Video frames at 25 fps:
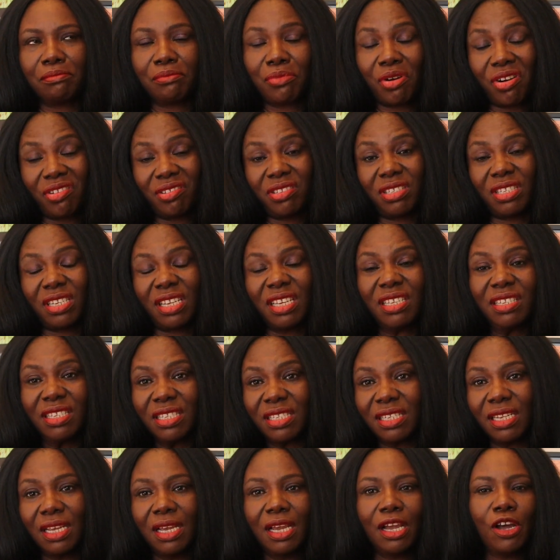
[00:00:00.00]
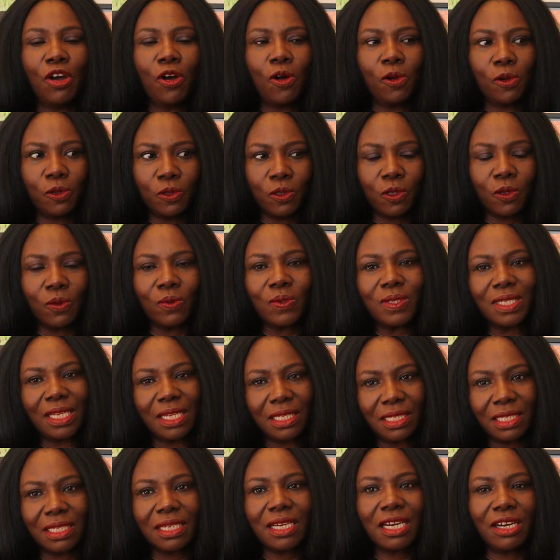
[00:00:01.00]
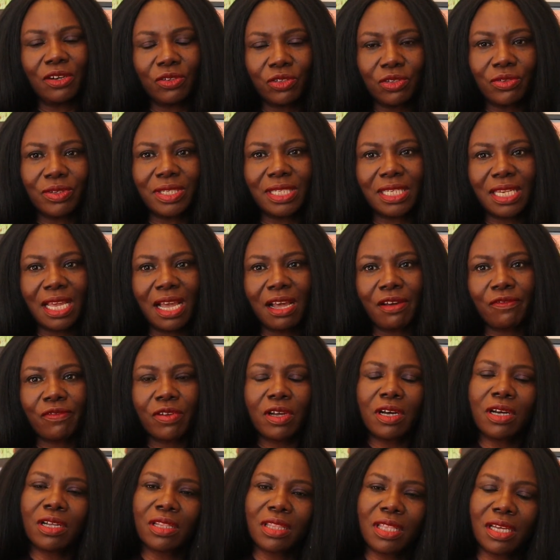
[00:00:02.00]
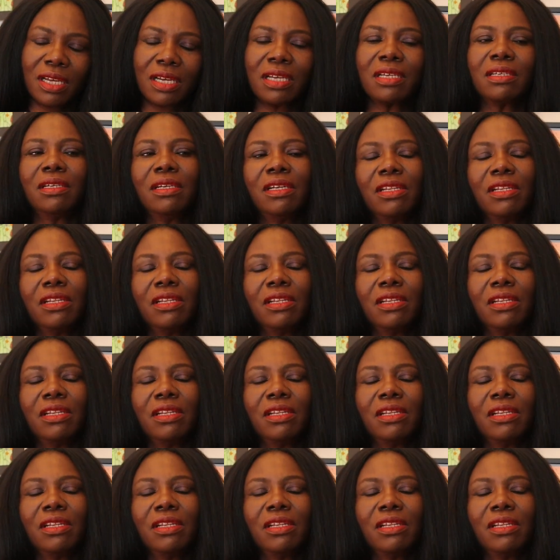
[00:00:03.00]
process, although certain countries have other